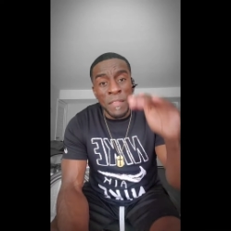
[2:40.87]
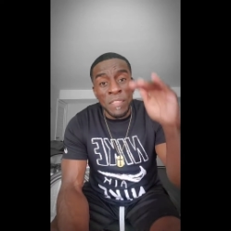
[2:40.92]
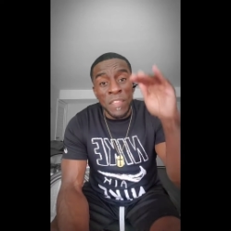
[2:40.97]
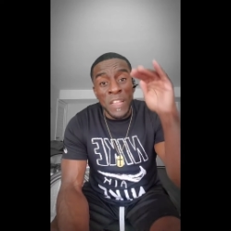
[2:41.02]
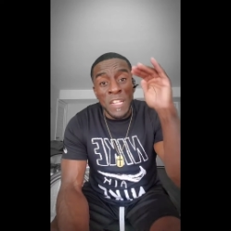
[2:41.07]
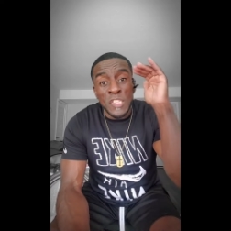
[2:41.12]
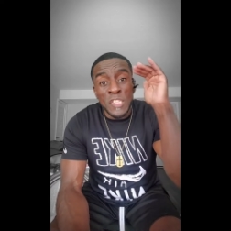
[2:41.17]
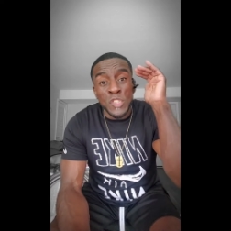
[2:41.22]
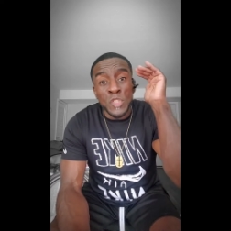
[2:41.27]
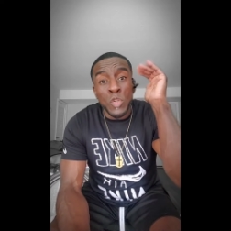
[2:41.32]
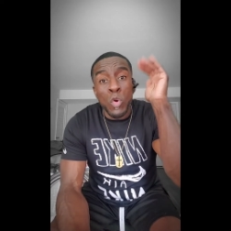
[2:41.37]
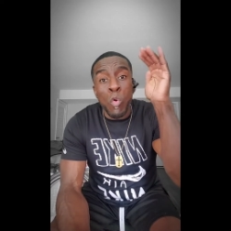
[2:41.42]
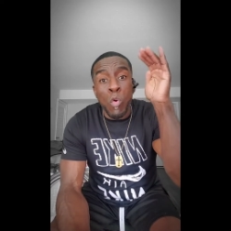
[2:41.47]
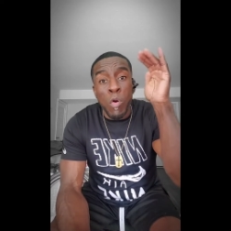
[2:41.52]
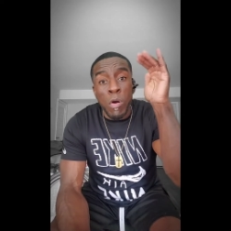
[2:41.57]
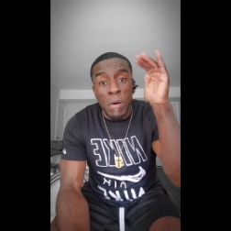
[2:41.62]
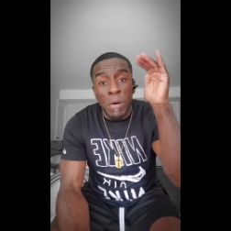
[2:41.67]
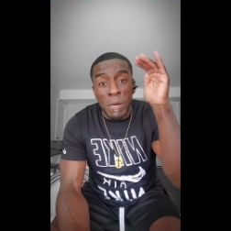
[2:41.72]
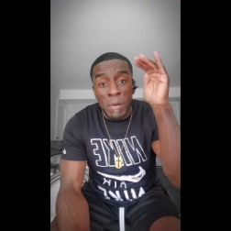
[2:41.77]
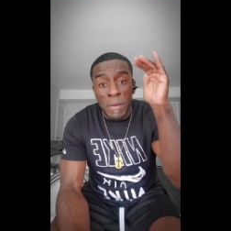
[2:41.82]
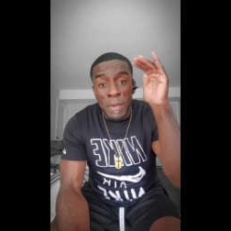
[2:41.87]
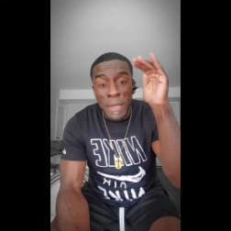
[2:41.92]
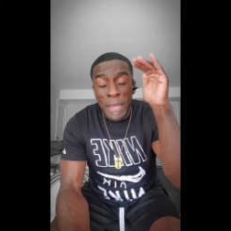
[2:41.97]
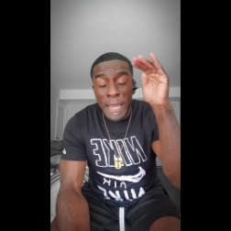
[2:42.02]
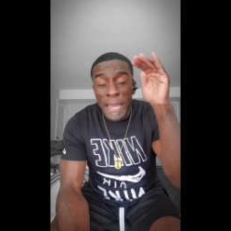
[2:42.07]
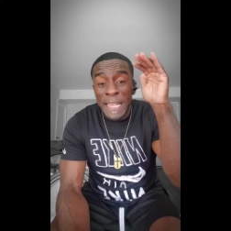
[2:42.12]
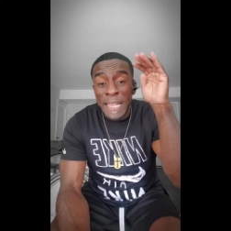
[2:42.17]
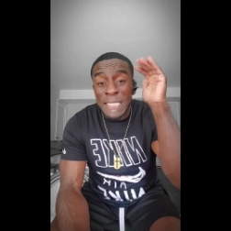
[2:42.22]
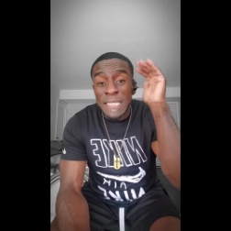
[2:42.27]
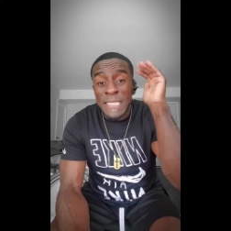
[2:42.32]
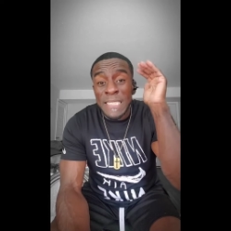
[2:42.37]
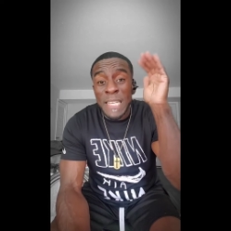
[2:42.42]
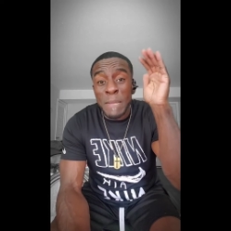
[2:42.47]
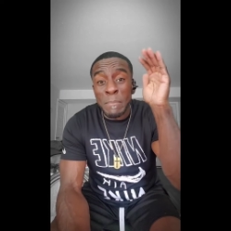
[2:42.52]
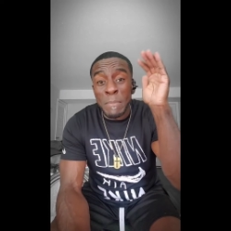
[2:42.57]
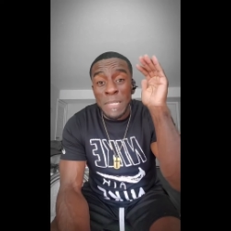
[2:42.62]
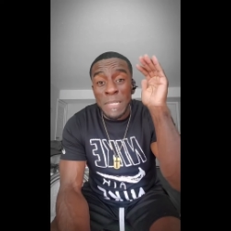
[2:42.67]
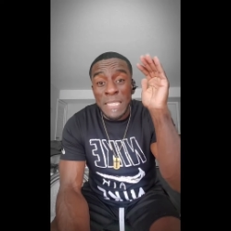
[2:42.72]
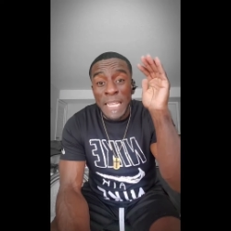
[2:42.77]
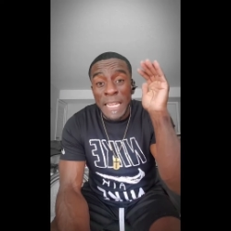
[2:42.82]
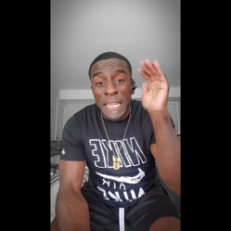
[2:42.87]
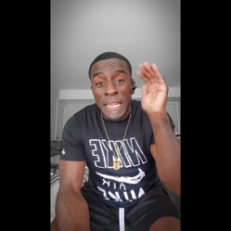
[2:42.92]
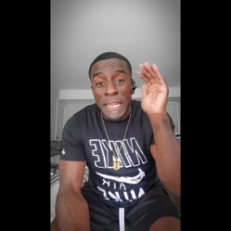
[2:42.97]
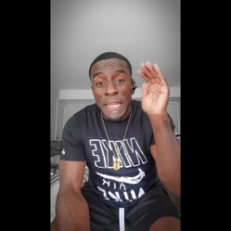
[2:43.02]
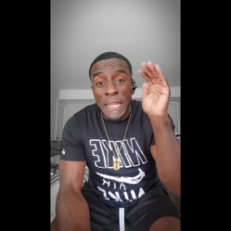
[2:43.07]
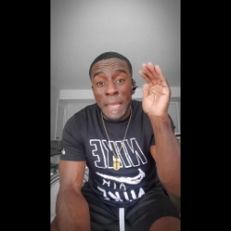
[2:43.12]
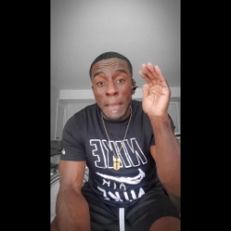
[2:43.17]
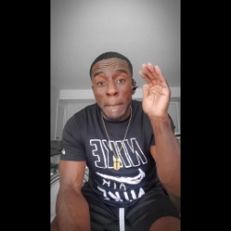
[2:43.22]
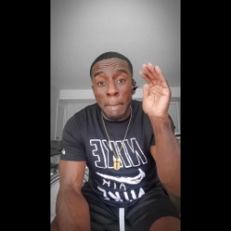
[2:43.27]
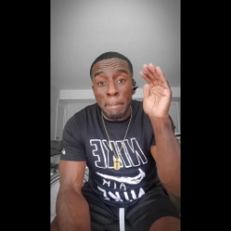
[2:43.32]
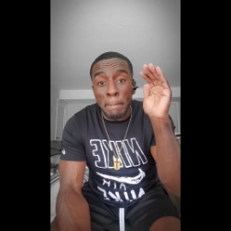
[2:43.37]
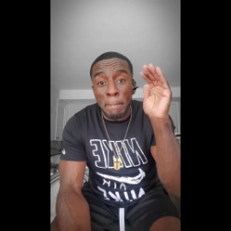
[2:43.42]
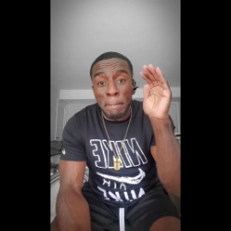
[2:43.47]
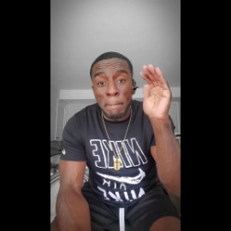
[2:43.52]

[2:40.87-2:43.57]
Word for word: the door intimidated him.